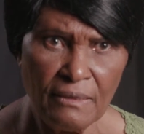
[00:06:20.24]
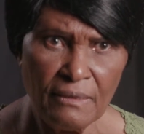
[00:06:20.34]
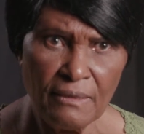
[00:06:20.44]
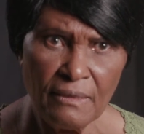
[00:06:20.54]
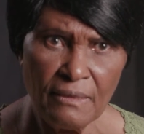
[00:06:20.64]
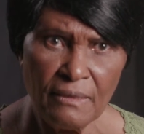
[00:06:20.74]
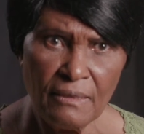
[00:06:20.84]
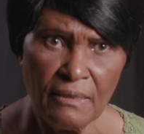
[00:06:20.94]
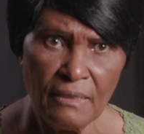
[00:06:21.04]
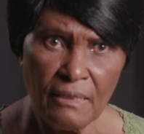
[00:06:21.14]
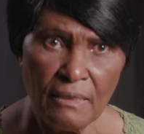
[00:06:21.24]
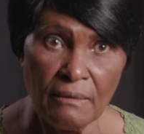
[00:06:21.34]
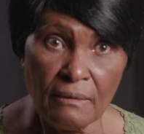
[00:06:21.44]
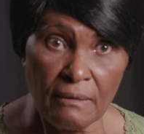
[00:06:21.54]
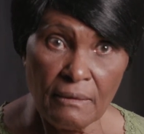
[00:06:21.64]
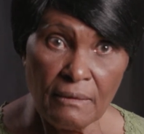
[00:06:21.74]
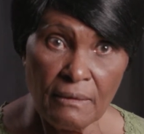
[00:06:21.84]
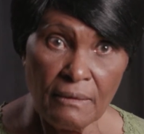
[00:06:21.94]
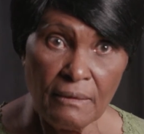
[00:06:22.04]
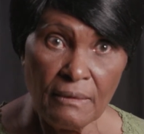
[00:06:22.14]

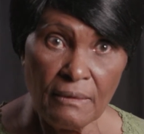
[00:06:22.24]
(silence)